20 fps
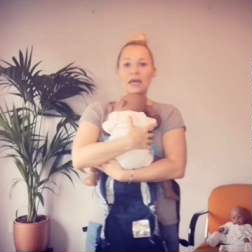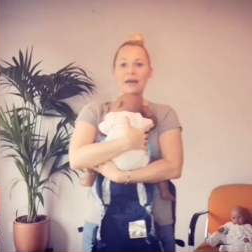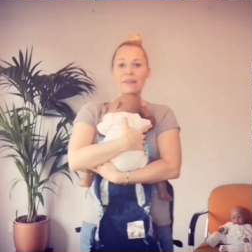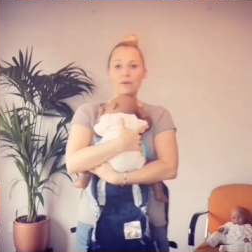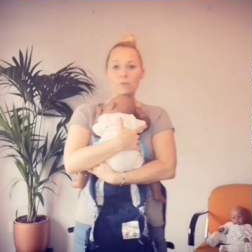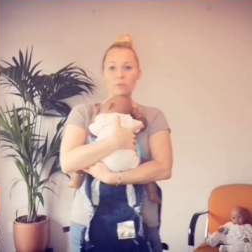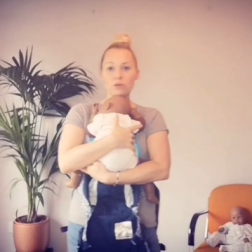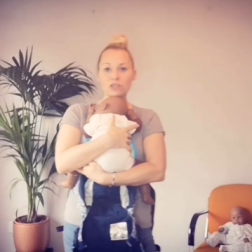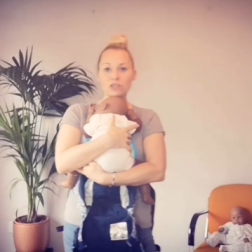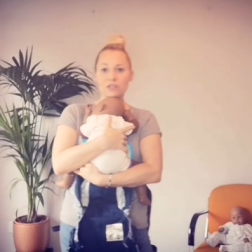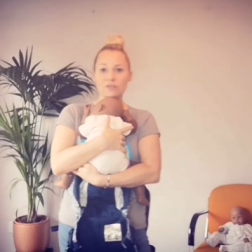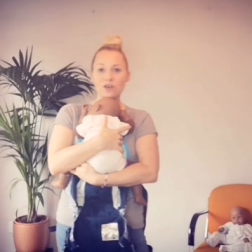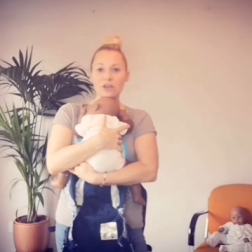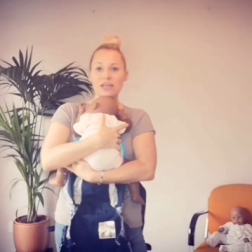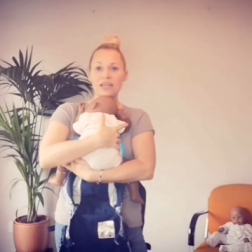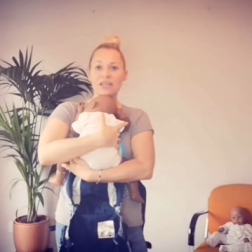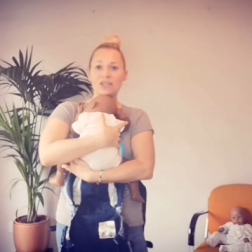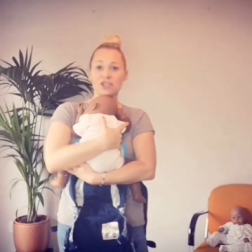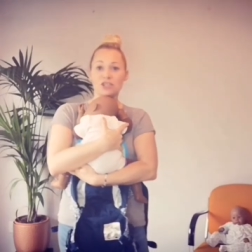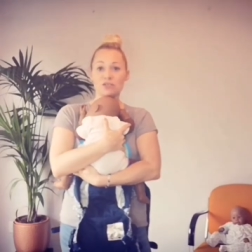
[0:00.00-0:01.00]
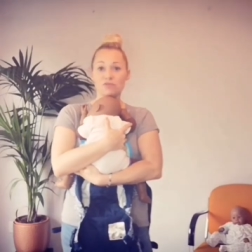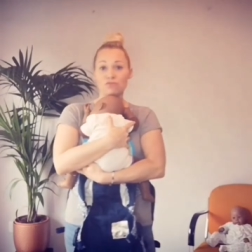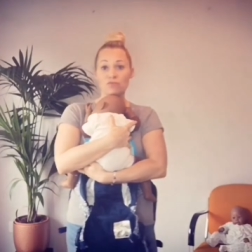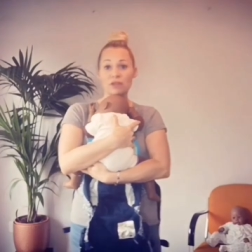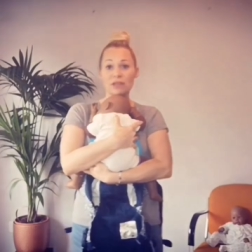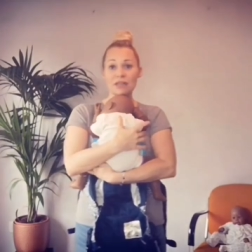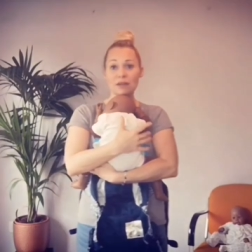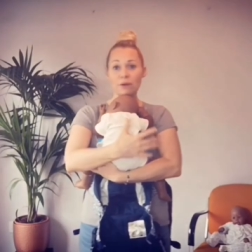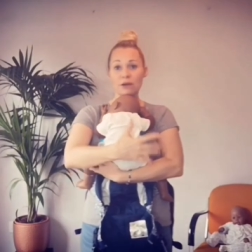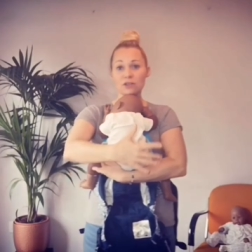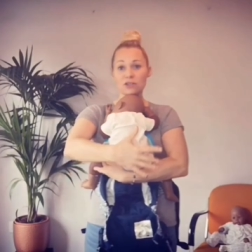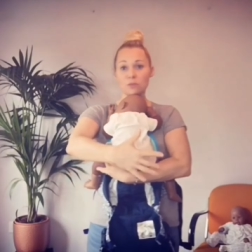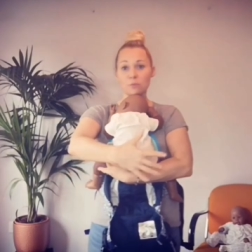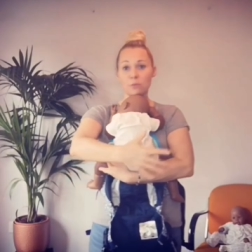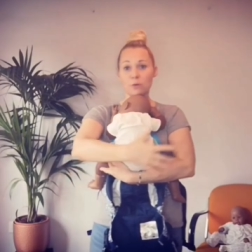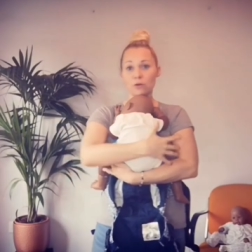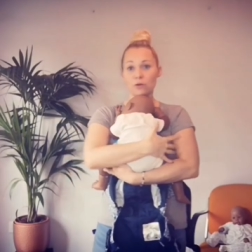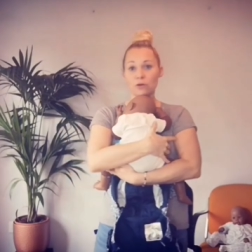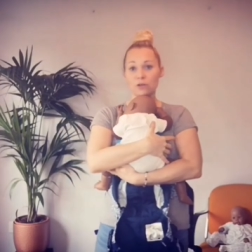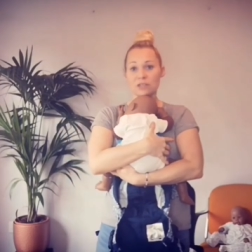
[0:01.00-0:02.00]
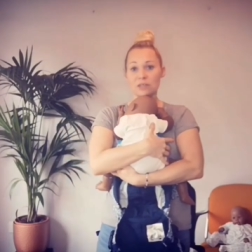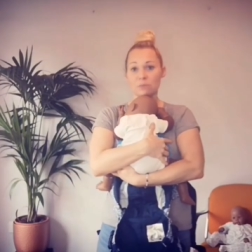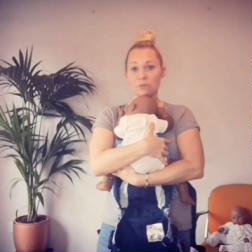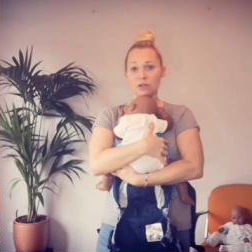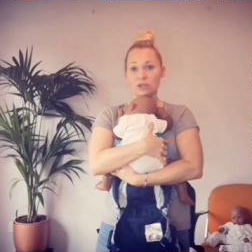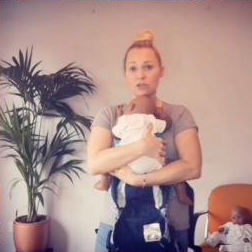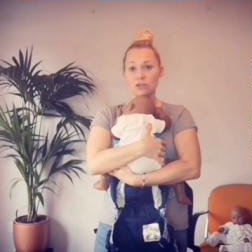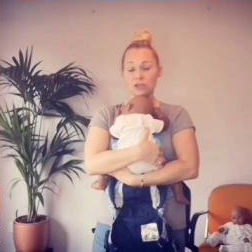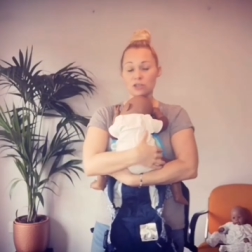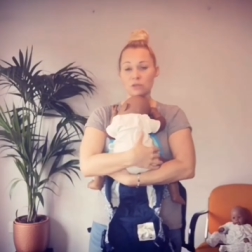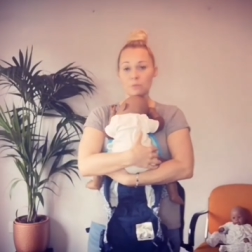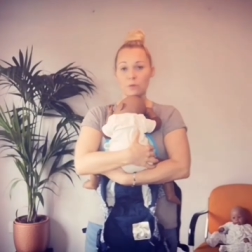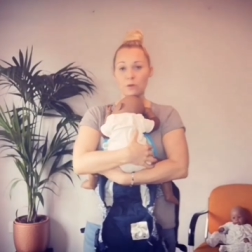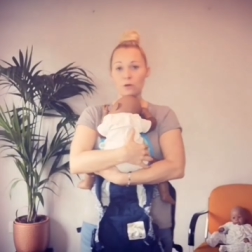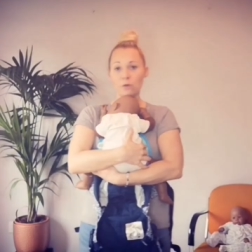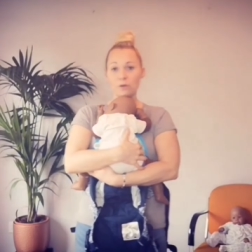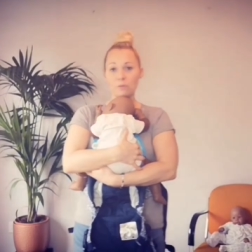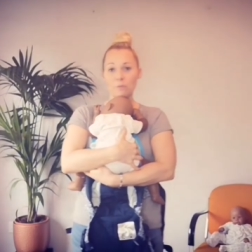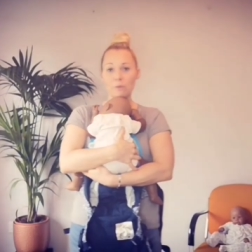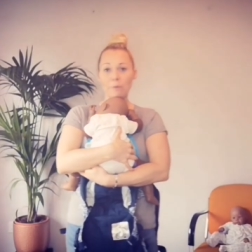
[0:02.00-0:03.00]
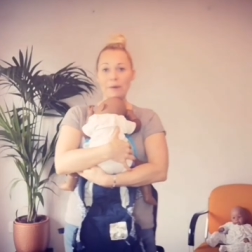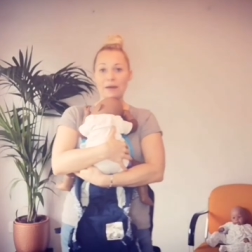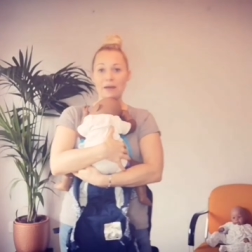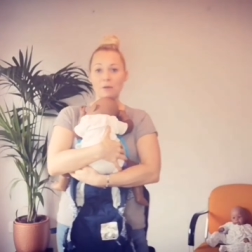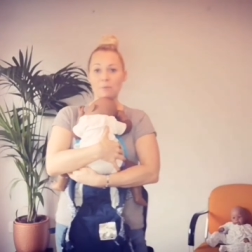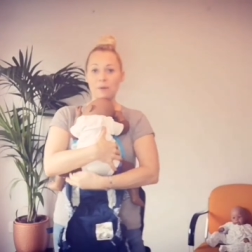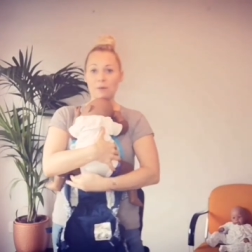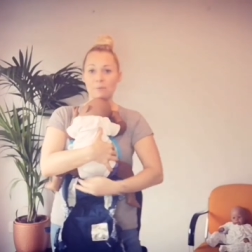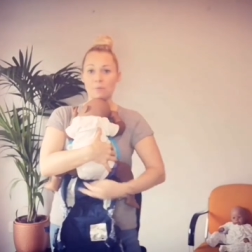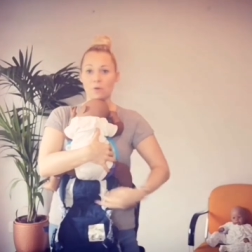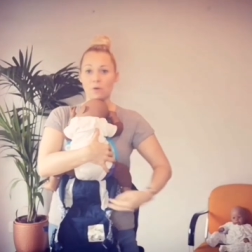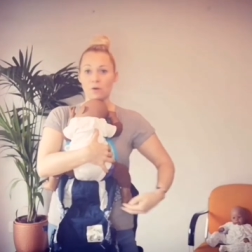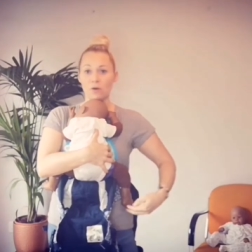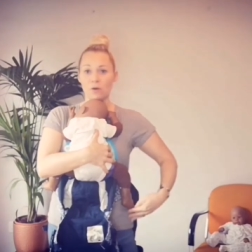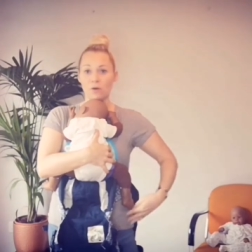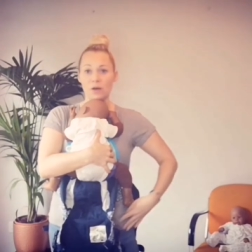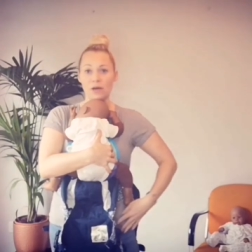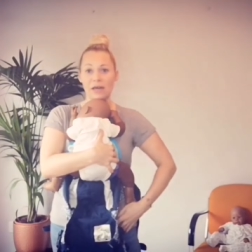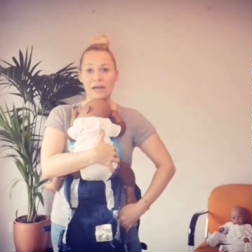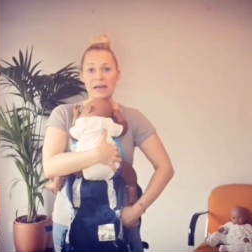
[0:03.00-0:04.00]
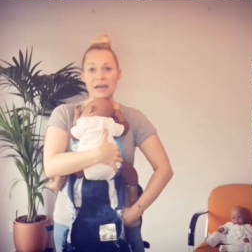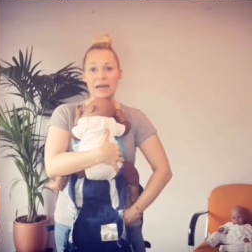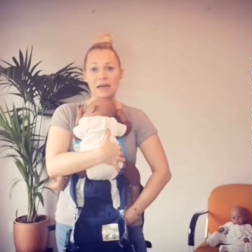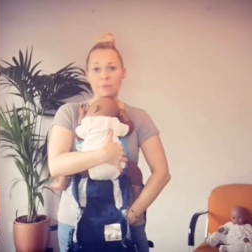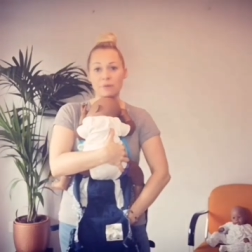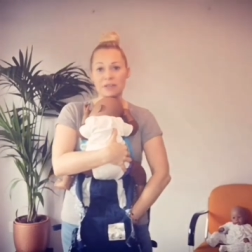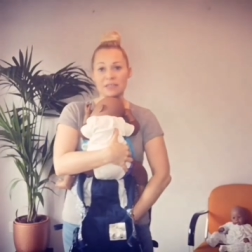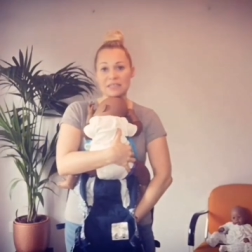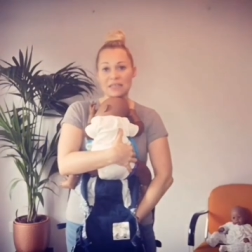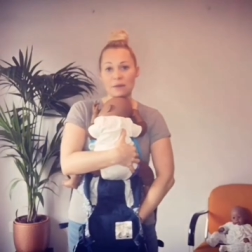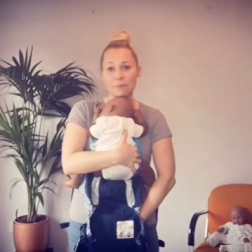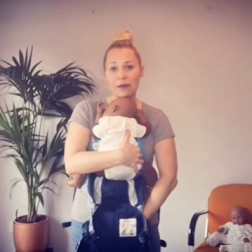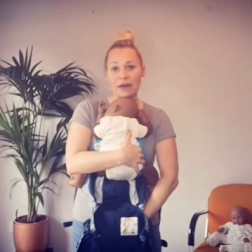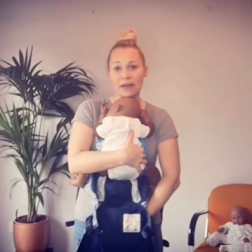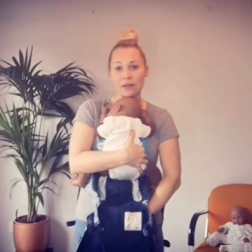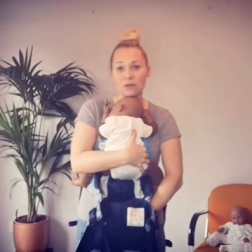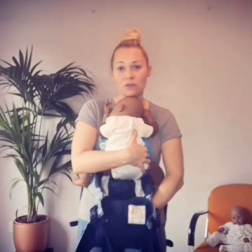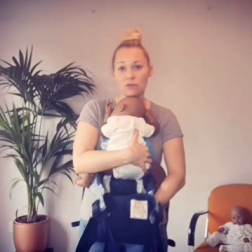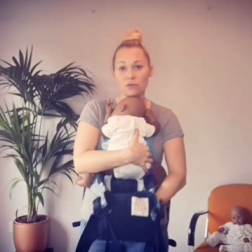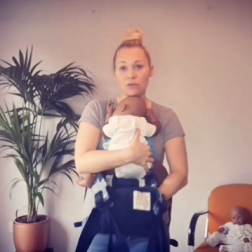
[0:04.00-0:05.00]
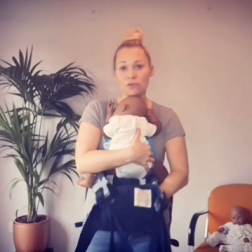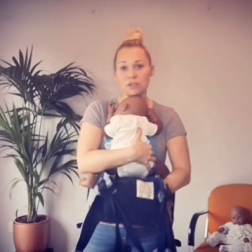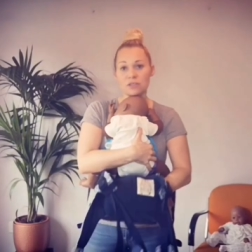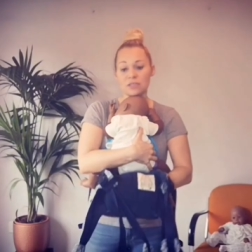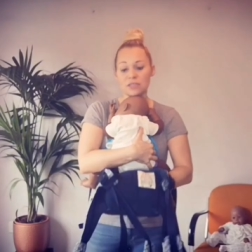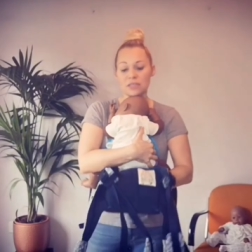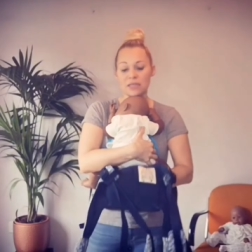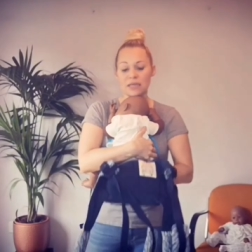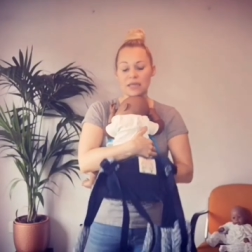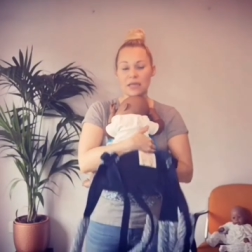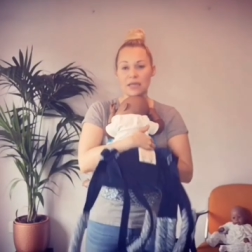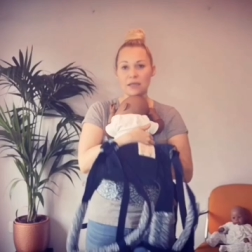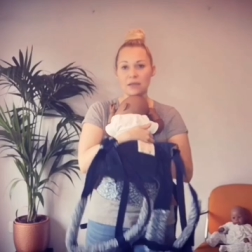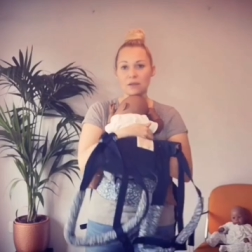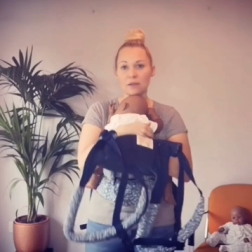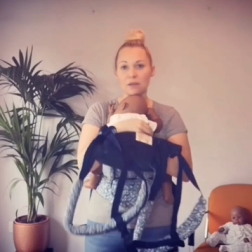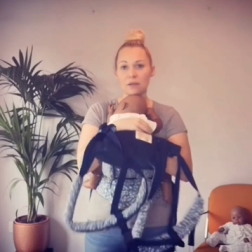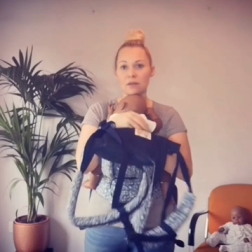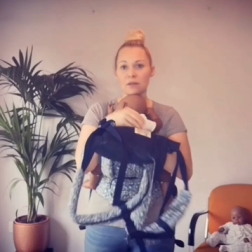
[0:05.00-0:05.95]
And then once I've got her here, she's really well supported. I'm going to just support with my back a bit more. I'm going to take my hand underneath